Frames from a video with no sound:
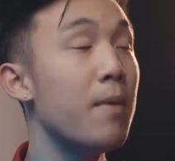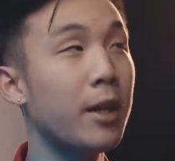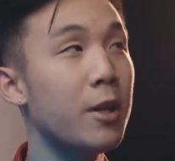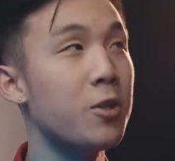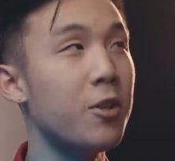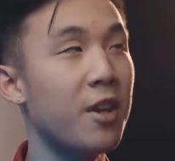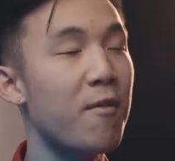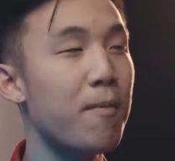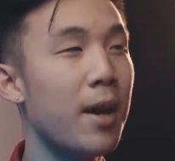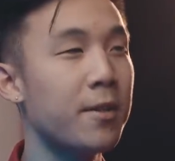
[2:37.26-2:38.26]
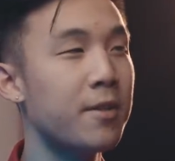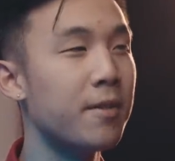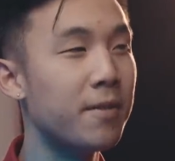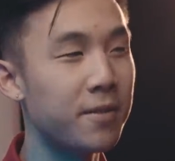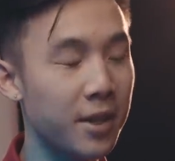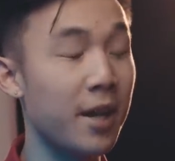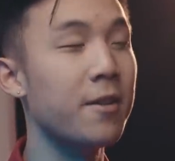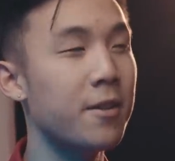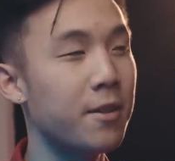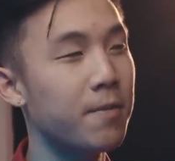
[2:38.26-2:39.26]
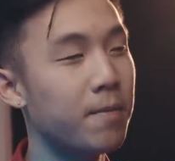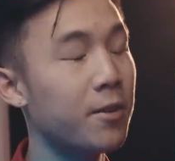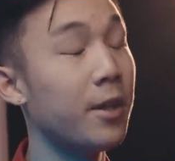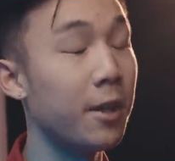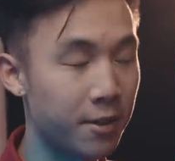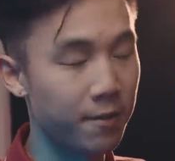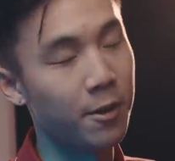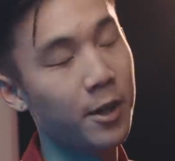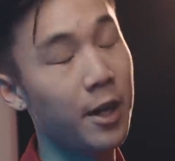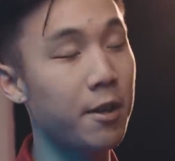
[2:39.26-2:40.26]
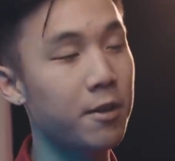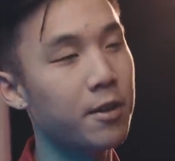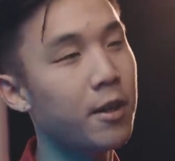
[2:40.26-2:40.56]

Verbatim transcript: making sure you have mats to get it to get to the very end.